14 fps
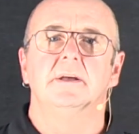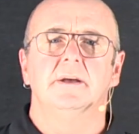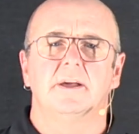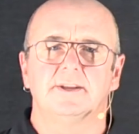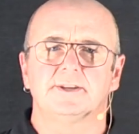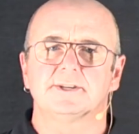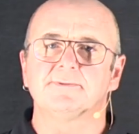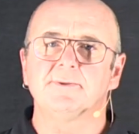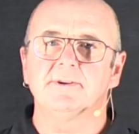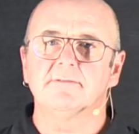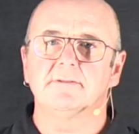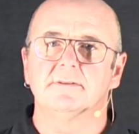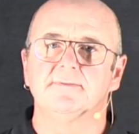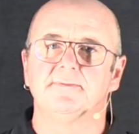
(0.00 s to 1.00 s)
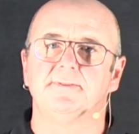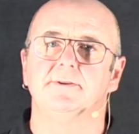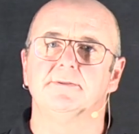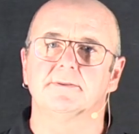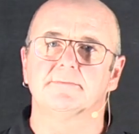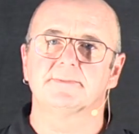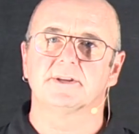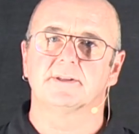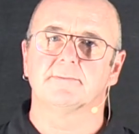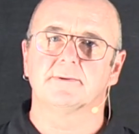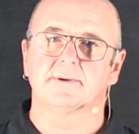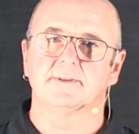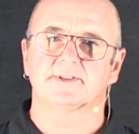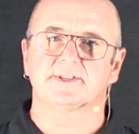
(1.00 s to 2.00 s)
and I just want to review them so that
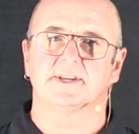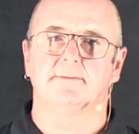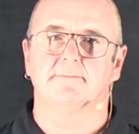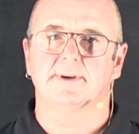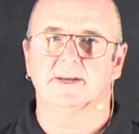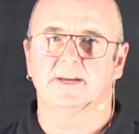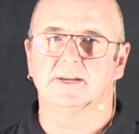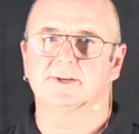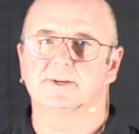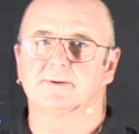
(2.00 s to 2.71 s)
we're on the same page.